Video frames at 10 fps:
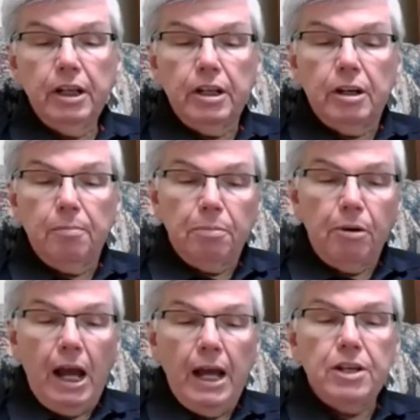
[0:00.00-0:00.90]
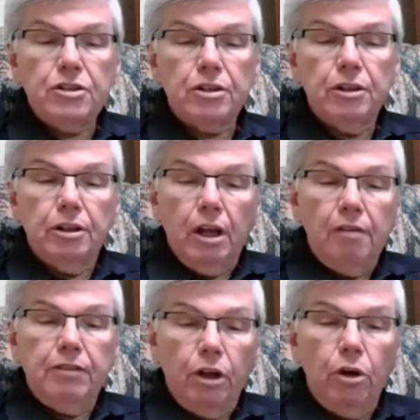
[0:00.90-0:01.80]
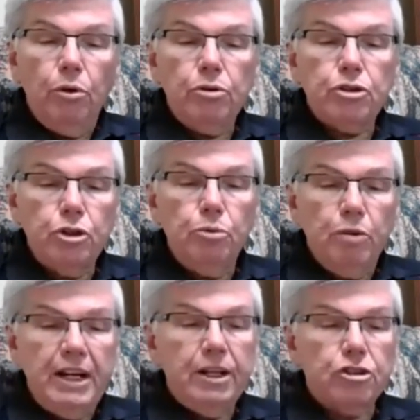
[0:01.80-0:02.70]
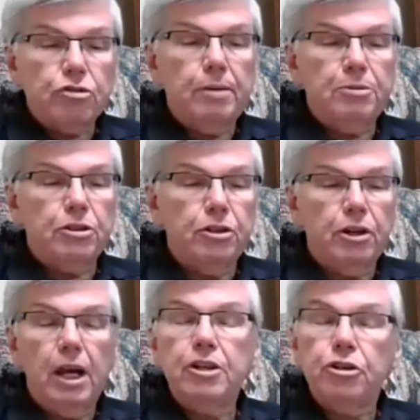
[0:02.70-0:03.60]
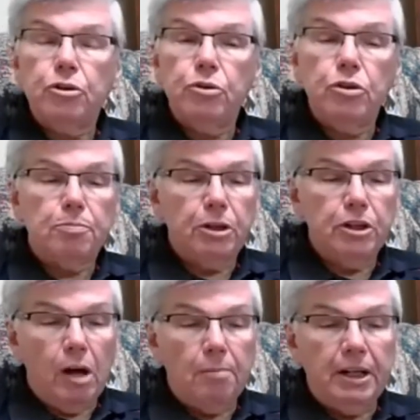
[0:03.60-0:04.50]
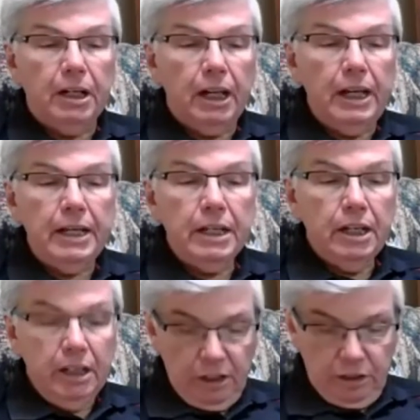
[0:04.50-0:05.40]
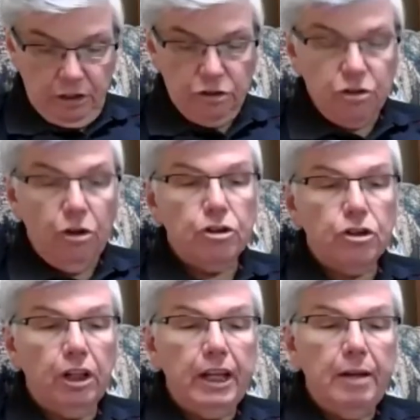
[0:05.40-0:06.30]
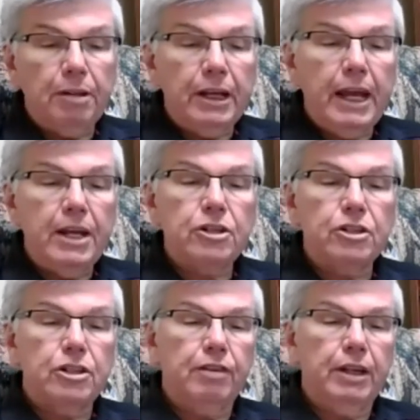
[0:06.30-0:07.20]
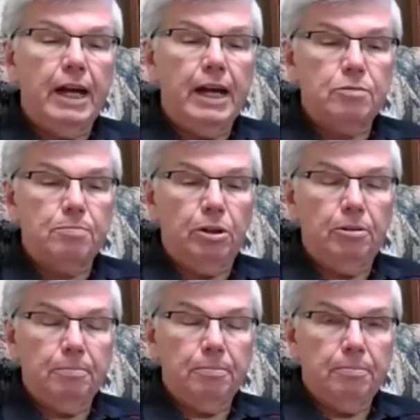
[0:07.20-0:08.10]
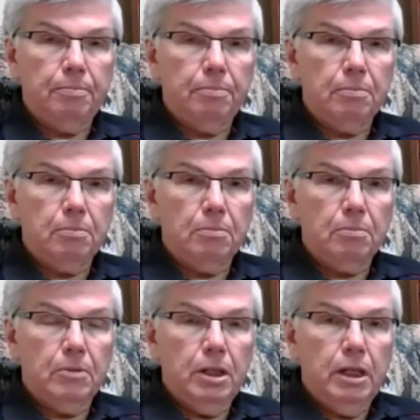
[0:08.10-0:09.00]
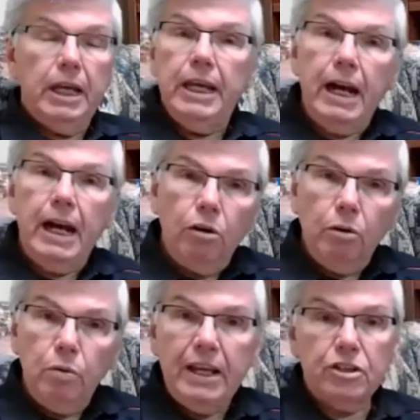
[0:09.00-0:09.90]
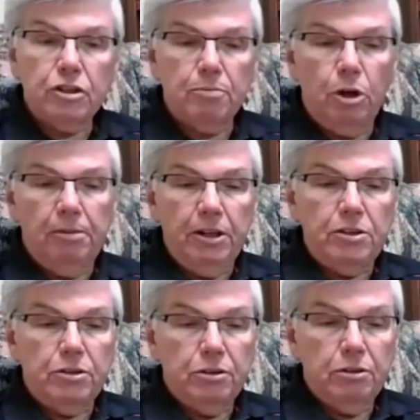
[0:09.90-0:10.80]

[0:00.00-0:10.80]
comprised of those who read Scripture attuned predominantly to the social implications of the gospel. In our weakest moments